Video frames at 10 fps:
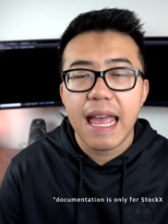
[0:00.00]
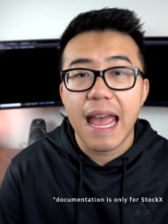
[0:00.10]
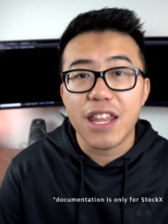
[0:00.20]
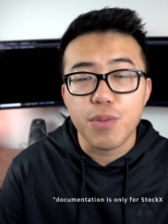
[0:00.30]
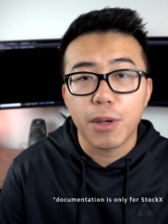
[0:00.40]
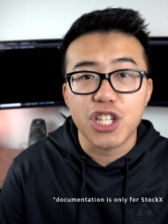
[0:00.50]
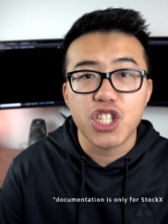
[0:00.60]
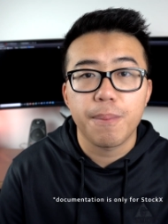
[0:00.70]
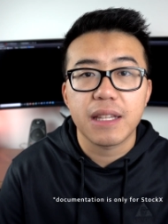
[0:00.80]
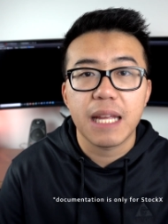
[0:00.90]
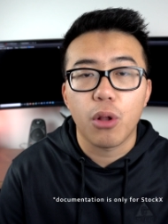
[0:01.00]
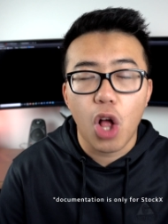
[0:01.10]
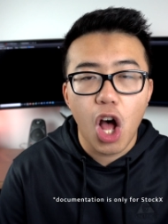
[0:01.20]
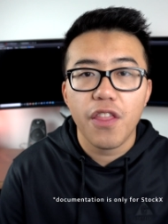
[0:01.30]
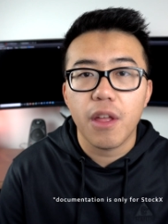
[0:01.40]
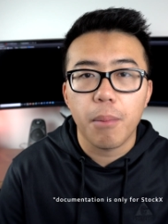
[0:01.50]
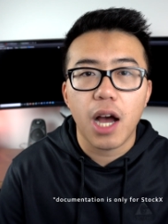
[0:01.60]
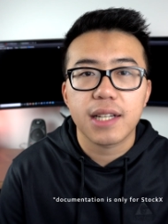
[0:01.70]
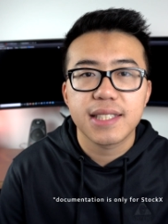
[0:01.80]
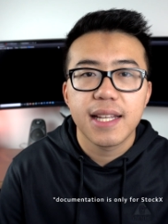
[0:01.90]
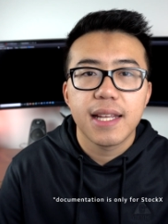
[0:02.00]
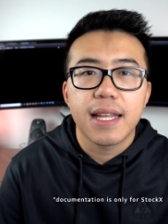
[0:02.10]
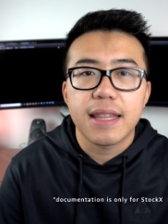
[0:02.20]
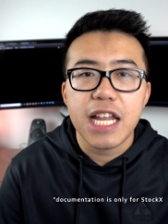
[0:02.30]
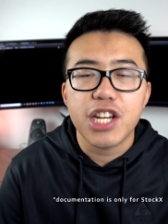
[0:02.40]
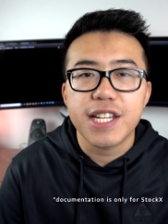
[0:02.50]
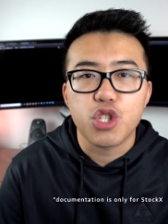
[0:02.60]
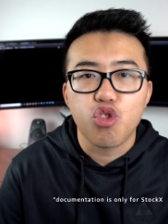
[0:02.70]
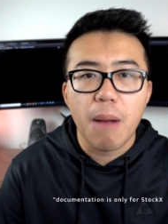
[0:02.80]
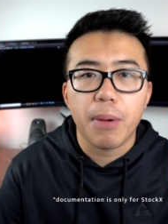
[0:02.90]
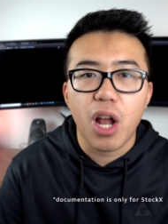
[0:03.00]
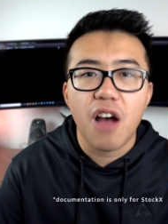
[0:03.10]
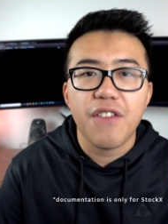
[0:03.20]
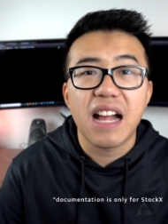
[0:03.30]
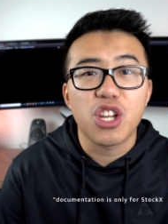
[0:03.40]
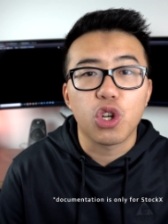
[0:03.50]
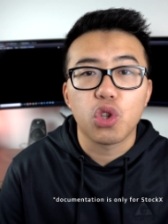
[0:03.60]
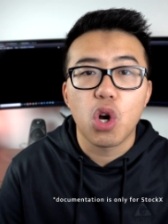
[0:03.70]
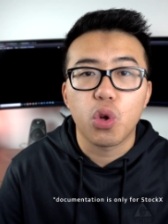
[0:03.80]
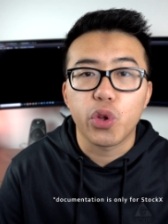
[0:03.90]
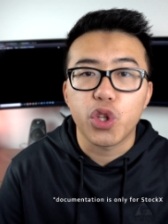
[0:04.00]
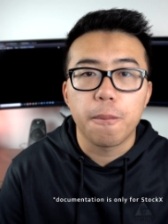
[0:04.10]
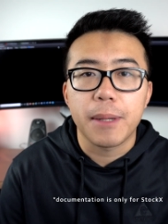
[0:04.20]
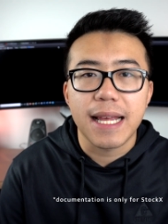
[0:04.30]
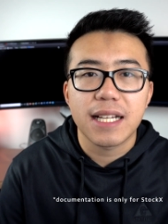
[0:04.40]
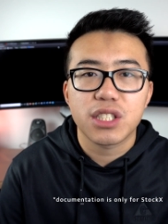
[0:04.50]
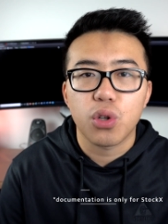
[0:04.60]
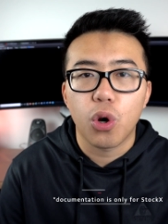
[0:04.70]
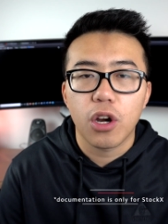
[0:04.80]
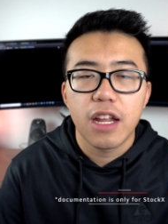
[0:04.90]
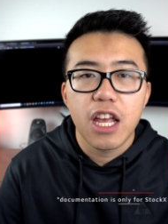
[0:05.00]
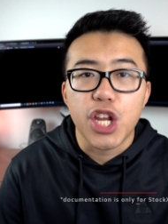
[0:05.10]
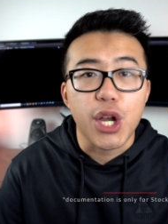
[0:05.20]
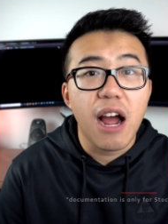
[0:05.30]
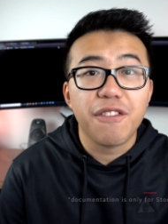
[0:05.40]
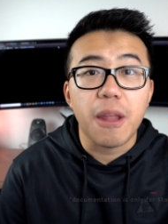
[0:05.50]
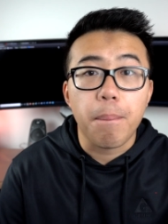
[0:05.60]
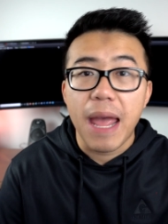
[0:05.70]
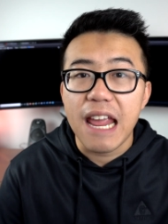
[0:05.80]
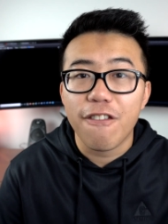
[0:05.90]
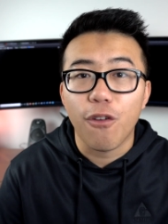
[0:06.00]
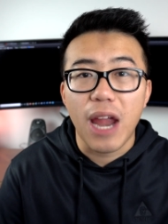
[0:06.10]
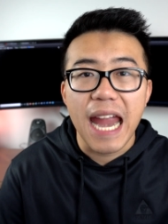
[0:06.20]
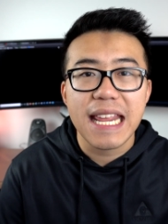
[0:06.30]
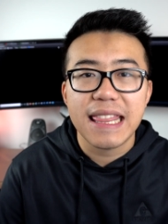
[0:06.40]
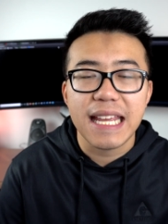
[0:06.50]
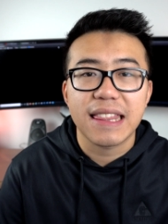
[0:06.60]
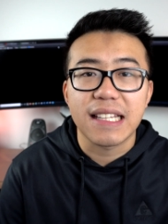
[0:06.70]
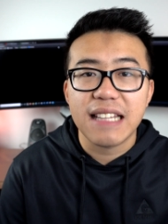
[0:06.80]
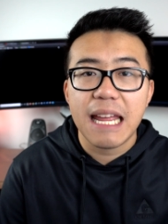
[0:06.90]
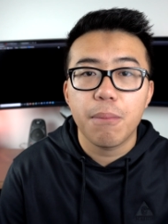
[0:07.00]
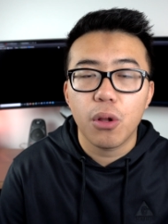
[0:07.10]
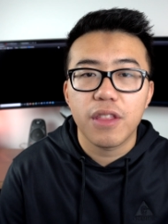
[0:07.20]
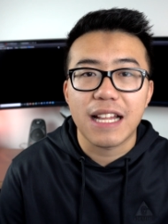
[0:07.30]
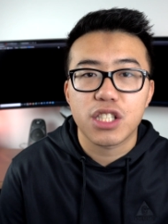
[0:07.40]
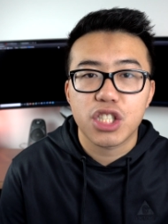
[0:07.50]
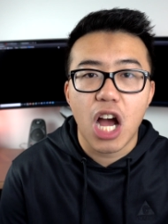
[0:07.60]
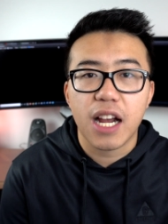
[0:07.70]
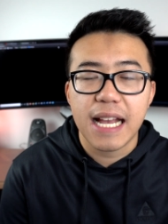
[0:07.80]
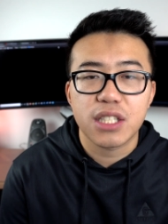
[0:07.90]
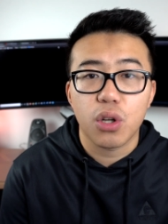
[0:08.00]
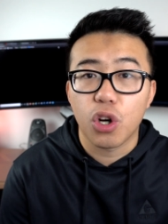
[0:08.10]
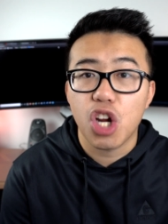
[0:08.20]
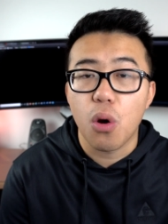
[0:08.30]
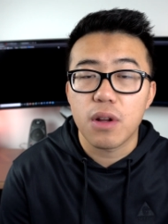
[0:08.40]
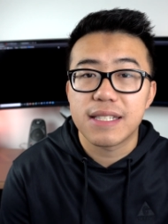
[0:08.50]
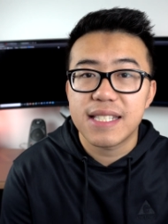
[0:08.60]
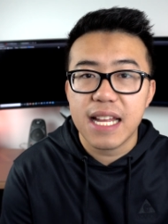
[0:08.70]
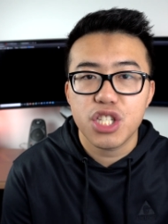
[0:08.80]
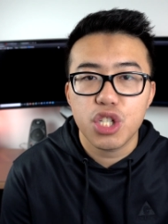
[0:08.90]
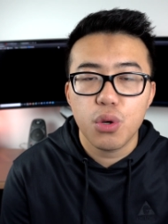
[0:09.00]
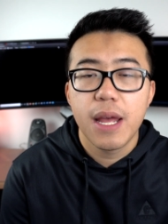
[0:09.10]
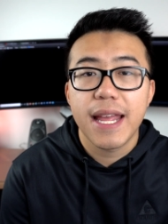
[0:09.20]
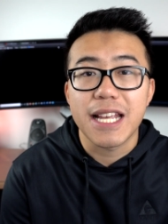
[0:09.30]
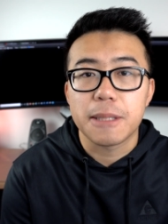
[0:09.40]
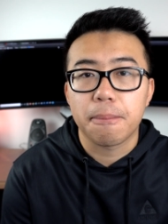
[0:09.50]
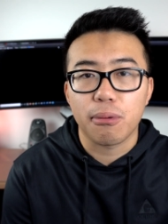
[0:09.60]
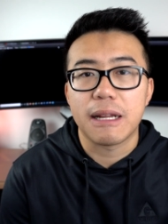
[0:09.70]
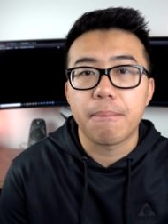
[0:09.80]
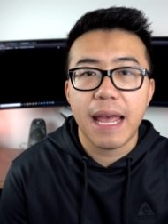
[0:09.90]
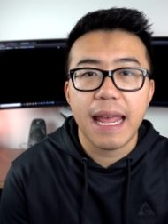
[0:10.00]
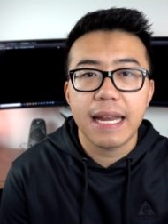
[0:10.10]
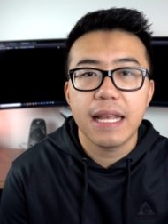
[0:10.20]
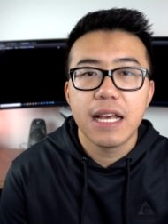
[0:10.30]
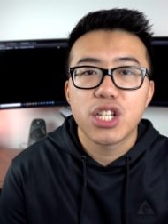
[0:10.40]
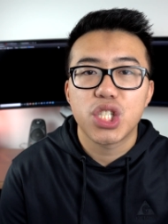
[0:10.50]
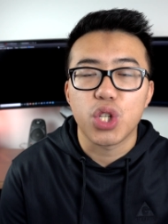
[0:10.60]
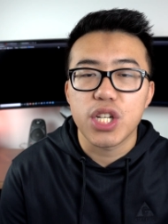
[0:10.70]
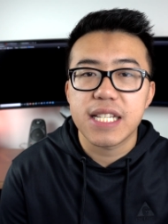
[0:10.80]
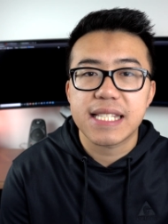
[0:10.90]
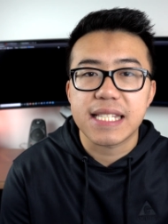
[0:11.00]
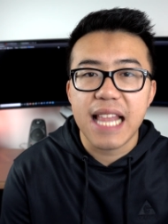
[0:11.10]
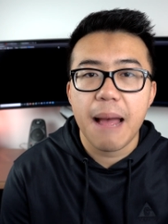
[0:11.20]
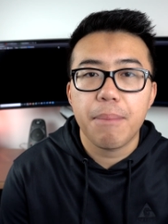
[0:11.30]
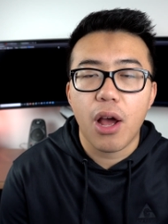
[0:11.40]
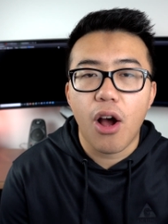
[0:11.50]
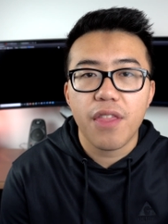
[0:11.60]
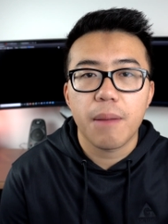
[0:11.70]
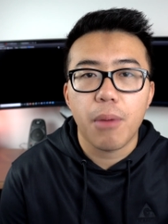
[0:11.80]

and you put the shipping label on the box, then you just drop it off at your local UPS store. You don't have to pay for anything. The label that StockX or GOAT sends you is prepaid, so you just slap it on the